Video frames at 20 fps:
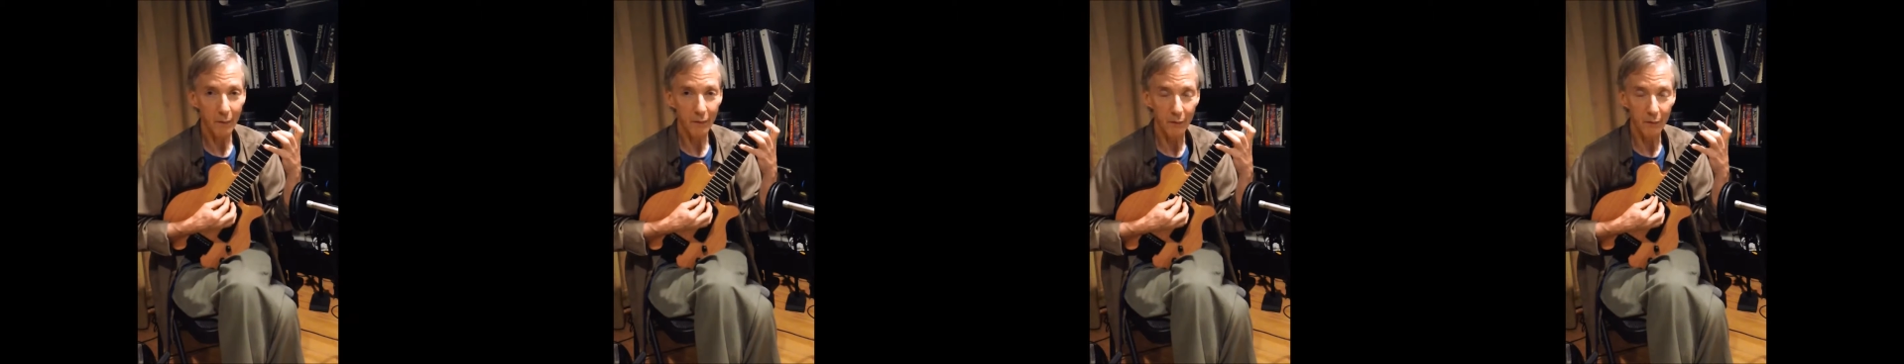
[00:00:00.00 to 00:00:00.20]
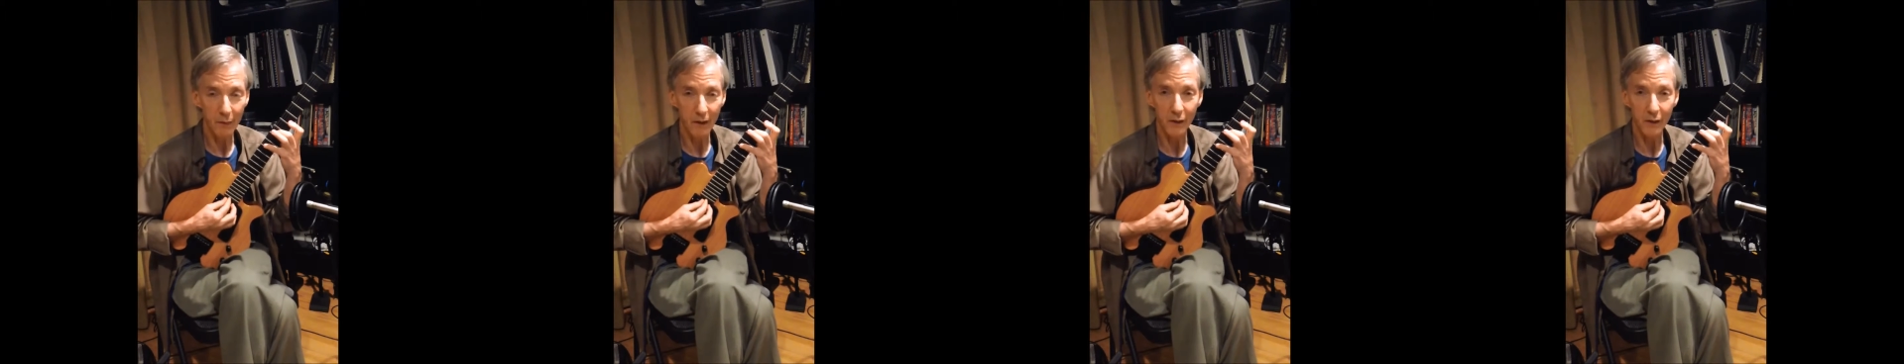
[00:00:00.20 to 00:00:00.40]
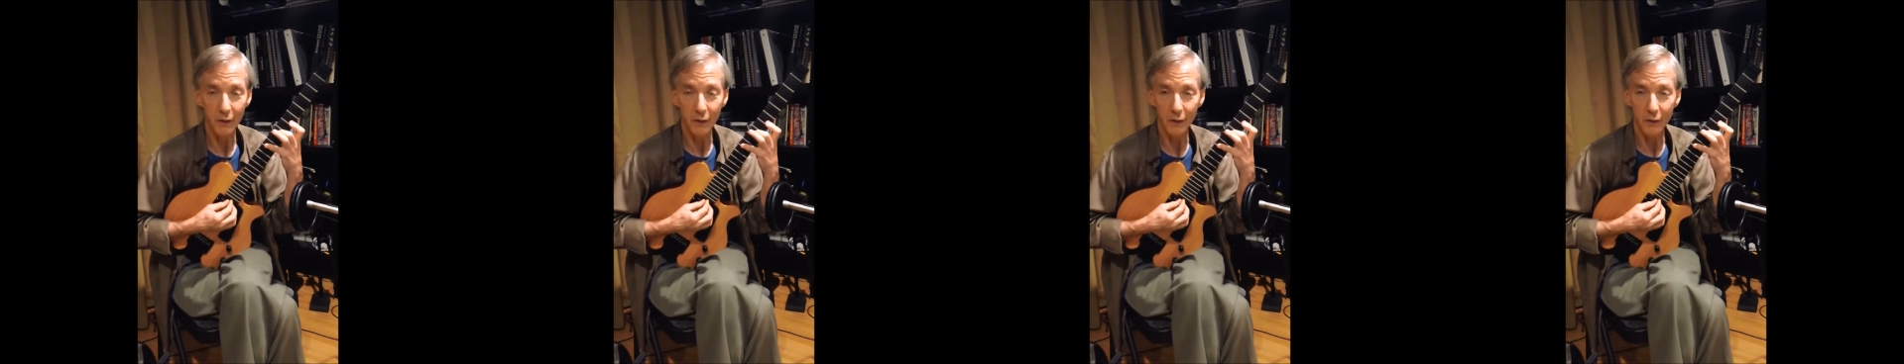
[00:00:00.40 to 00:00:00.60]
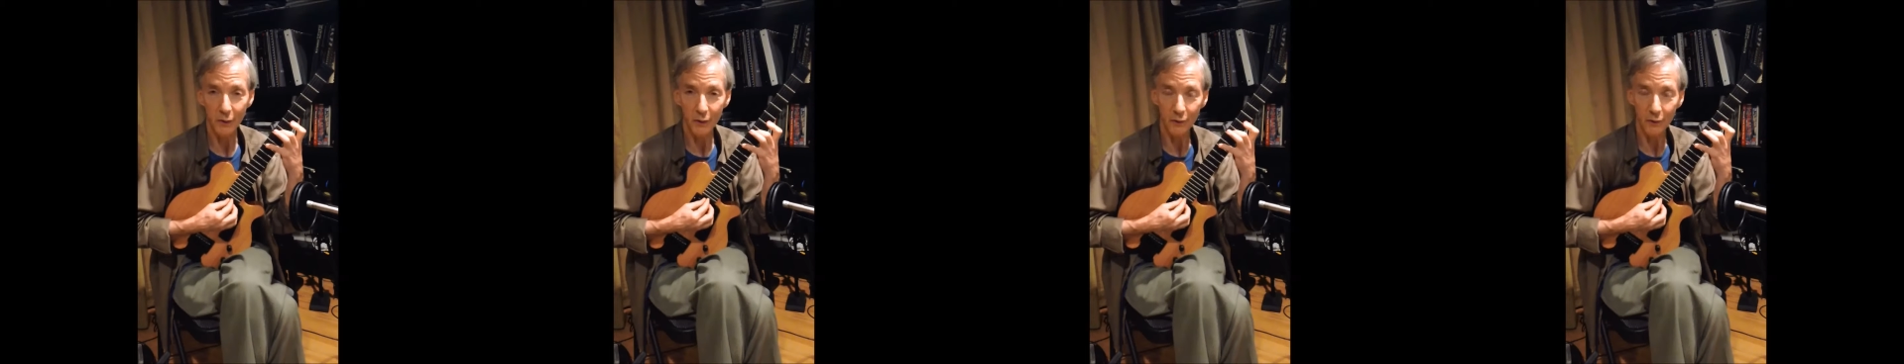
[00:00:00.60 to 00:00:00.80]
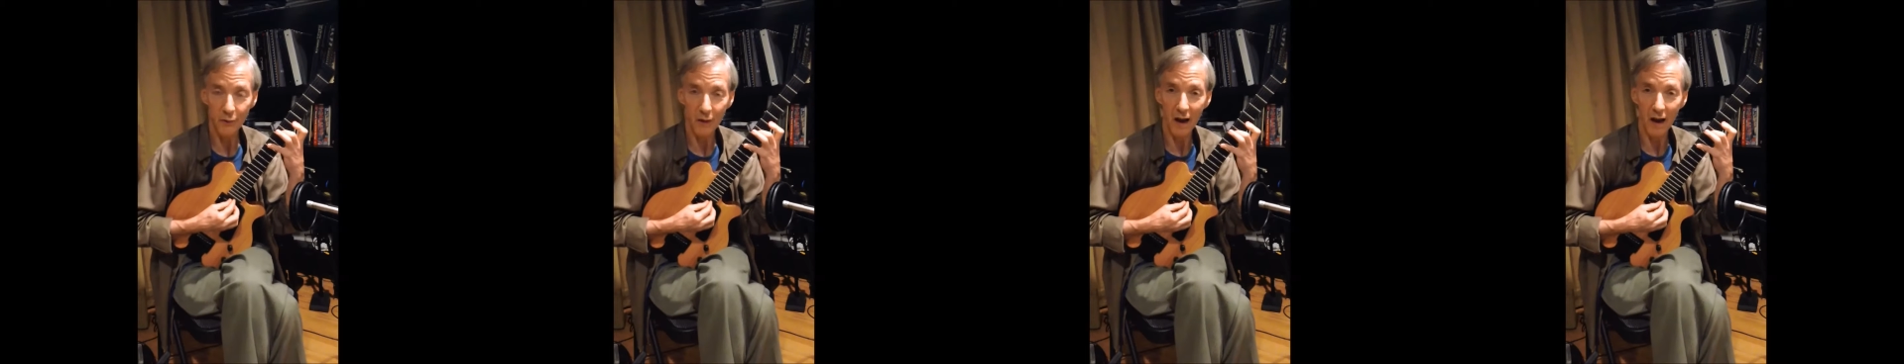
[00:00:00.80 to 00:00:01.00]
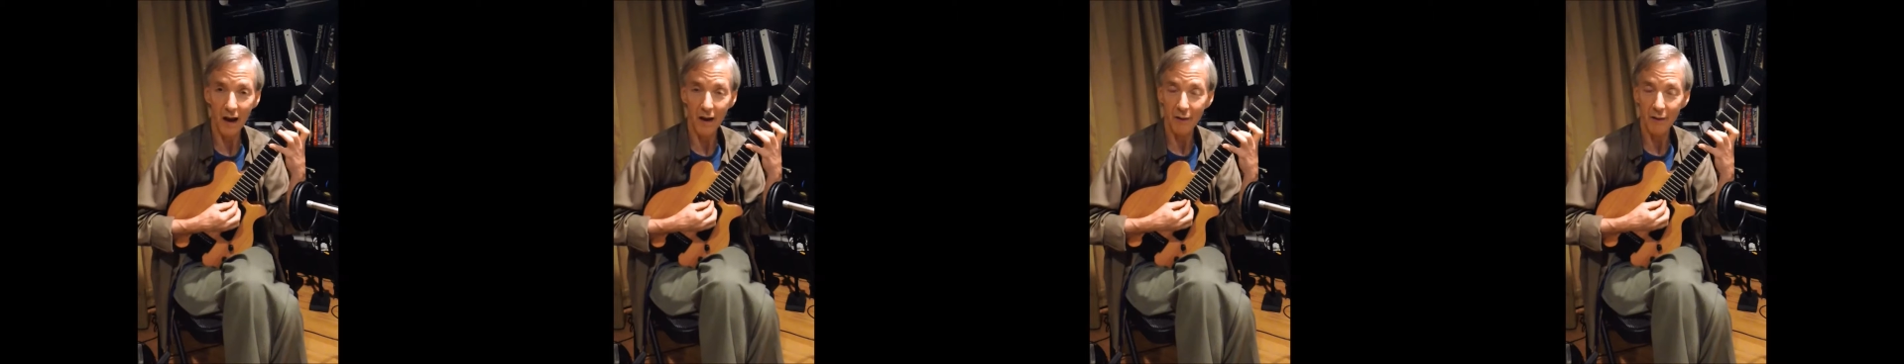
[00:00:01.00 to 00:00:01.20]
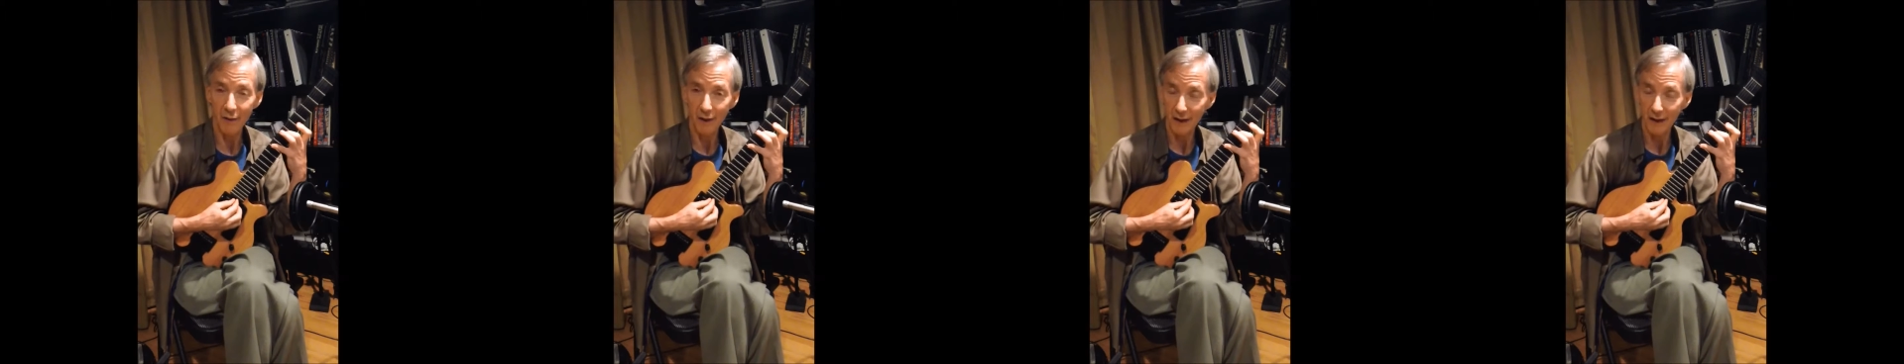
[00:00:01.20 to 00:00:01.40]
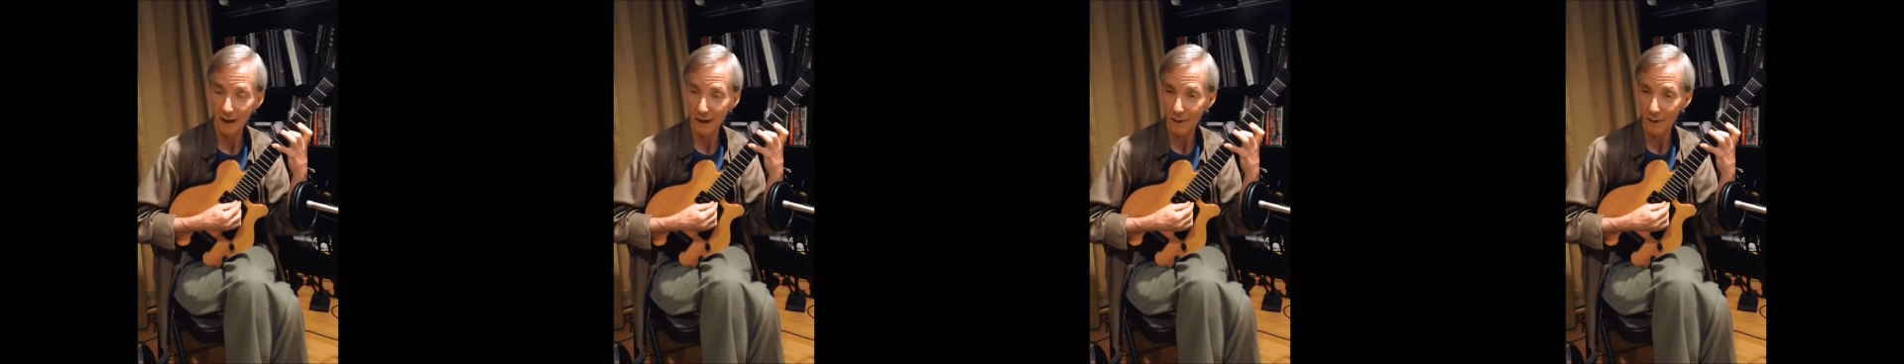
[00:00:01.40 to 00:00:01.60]
it's major third 5,
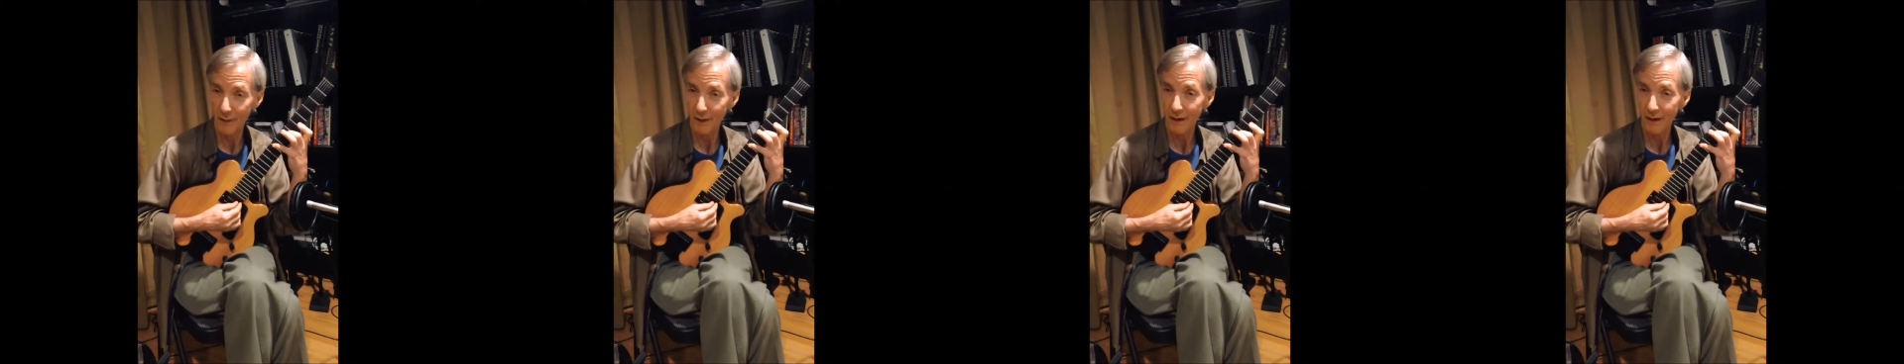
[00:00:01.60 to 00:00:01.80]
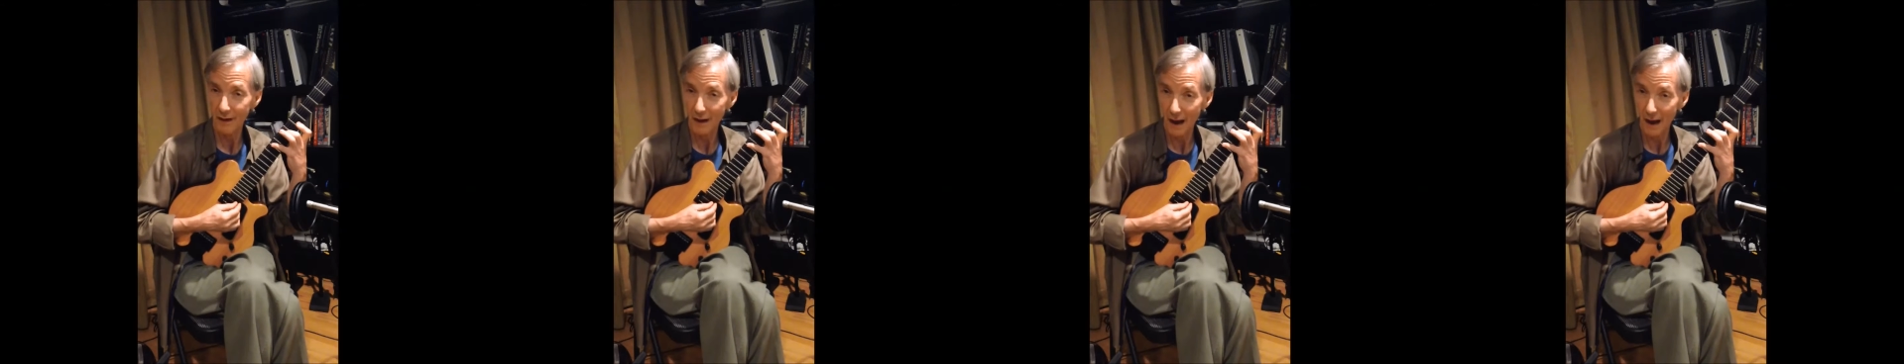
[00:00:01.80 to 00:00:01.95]
11,